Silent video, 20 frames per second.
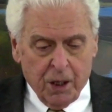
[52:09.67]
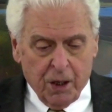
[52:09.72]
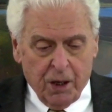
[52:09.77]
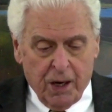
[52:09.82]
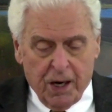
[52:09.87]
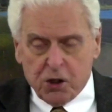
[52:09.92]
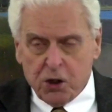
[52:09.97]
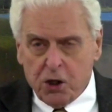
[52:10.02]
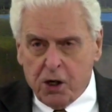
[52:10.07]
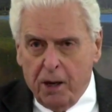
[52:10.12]

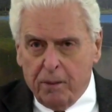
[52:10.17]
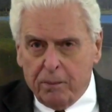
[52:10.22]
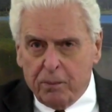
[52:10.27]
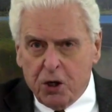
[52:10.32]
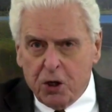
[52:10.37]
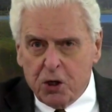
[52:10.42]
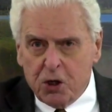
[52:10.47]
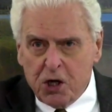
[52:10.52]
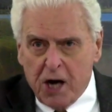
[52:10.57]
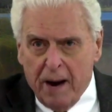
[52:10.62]
Let's come
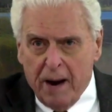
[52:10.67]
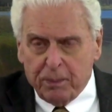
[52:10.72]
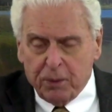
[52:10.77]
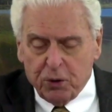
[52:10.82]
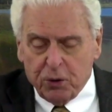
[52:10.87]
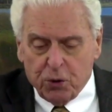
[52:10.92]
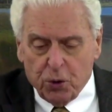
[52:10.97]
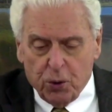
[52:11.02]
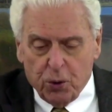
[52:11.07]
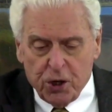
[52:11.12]
to
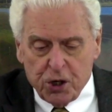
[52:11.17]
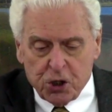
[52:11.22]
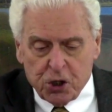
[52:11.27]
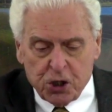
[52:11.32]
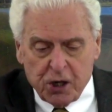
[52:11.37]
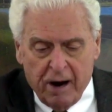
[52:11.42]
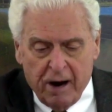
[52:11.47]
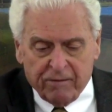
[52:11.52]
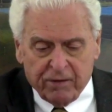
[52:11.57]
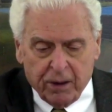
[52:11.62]
chapter
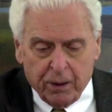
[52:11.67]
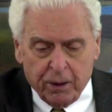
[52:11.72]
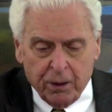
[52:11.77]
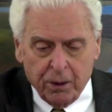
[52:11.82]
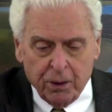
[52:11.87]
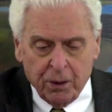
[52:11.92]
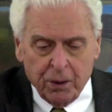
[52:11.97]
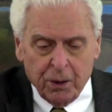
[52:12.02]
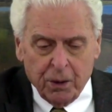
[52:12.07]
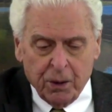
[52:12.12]
37.
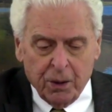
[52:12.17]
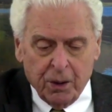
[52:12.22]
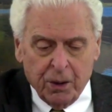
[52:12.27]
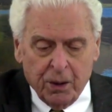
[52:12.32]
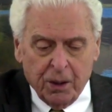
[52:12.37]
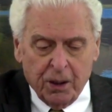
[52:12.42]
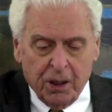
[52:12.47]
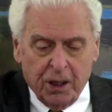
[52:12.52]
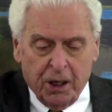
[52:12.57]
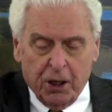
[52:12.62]

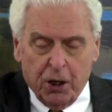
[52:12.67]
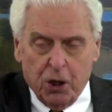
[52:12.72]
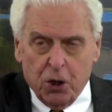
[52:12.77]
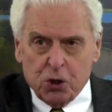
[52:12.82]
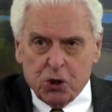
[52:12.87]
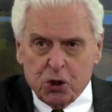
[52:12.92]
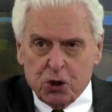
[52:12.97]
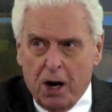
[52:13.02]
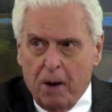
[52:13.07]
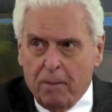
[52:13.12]
And
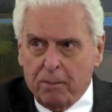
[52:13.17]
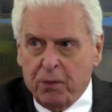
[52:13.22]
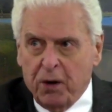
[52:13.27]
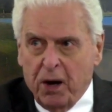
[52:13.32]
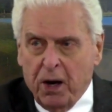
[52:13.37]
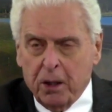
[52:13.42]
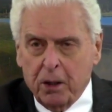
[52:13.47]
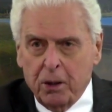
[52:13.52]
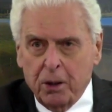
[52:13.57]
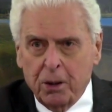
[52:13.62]
here's
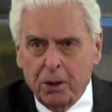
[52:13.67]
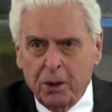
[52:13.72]
something